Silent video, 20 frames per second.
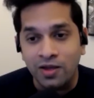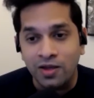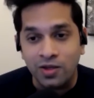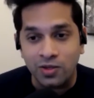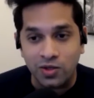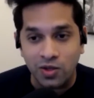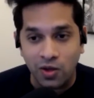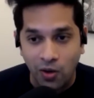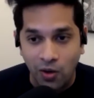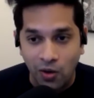
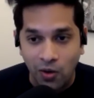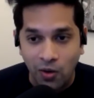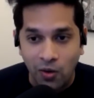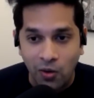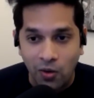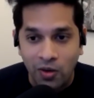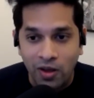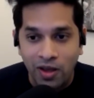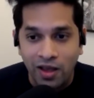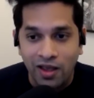
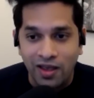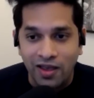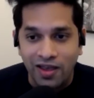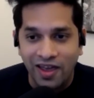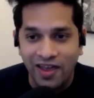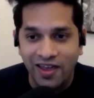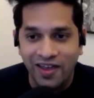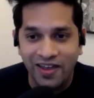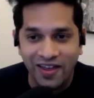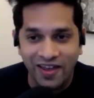So
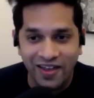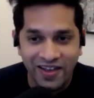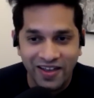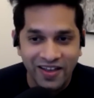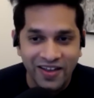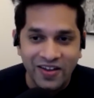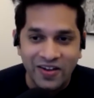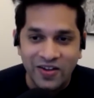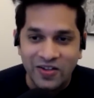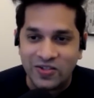
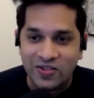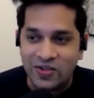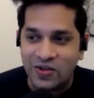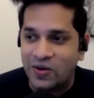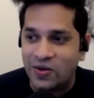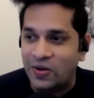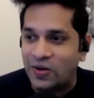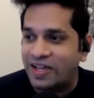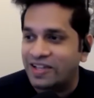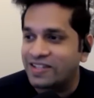
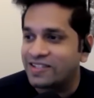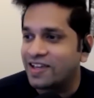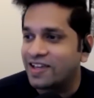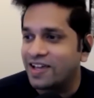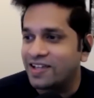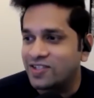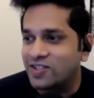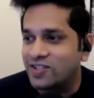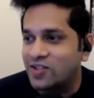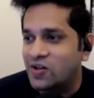
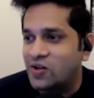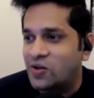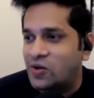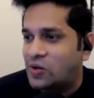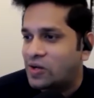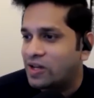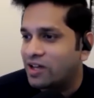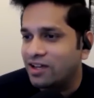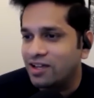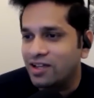
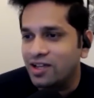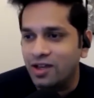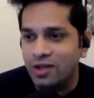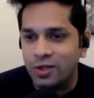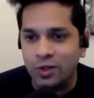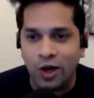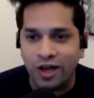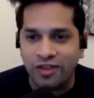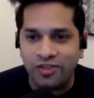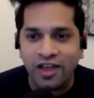
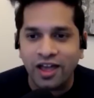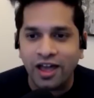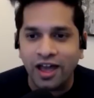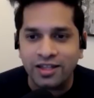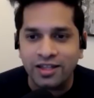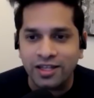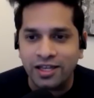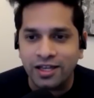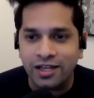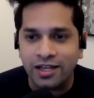so I think
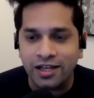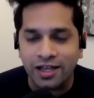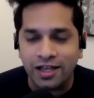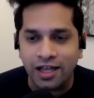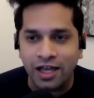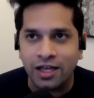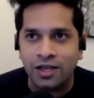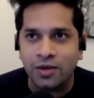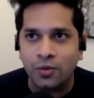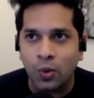
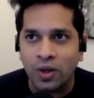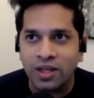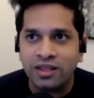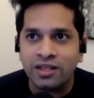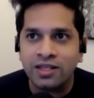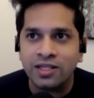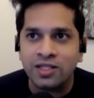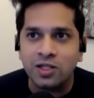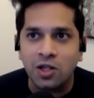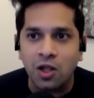when
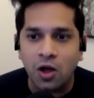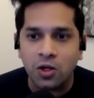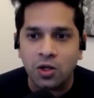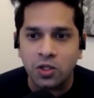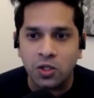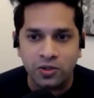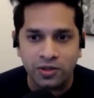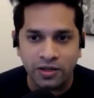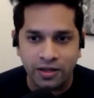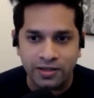this
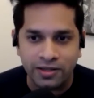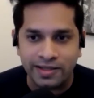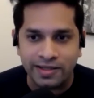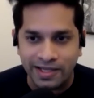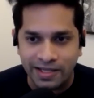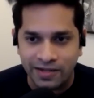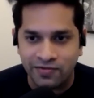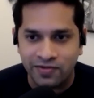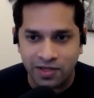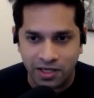lockdown gets
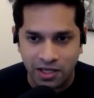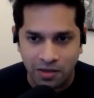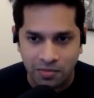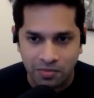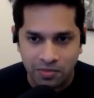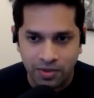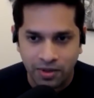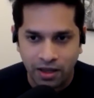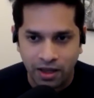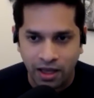lifted up,
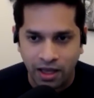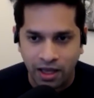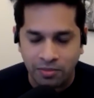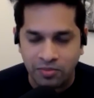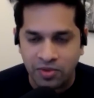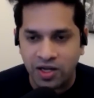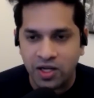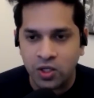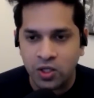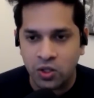I'm
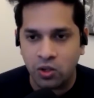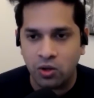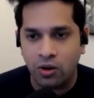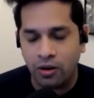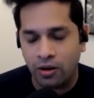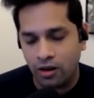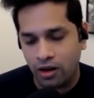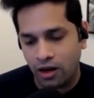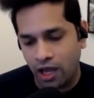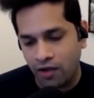pretty
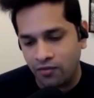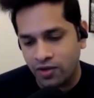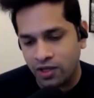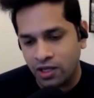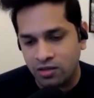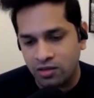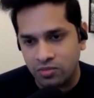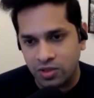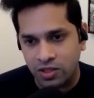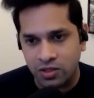sure every
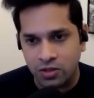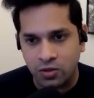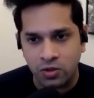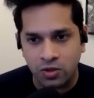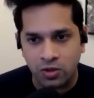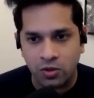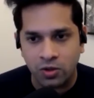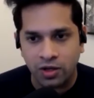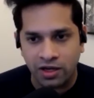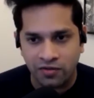company is going
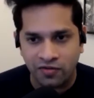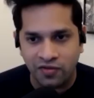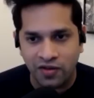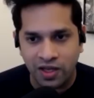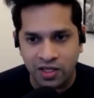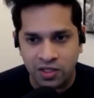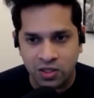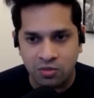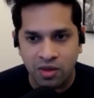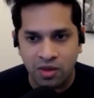to look at a
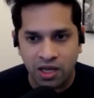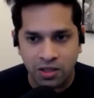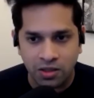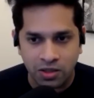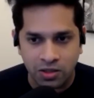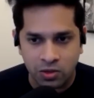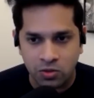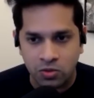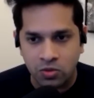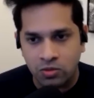phased manner
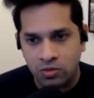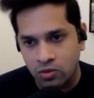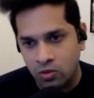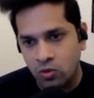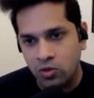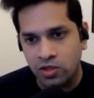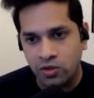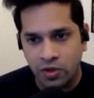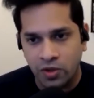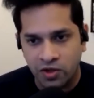to
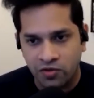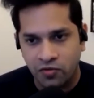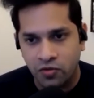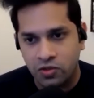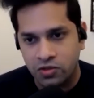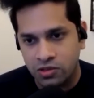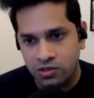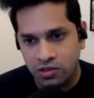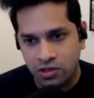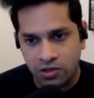roll the
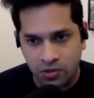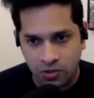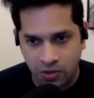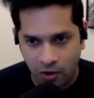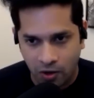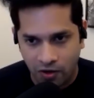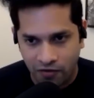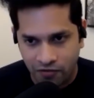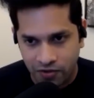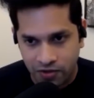workforces into the
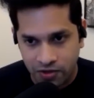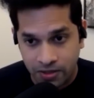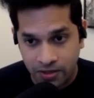office.